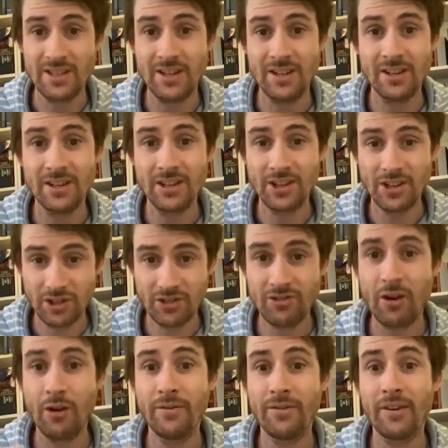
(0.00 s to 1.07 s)
to
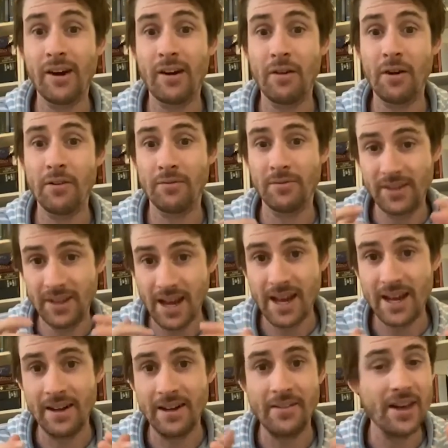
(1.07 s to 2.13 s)
control for our own gain,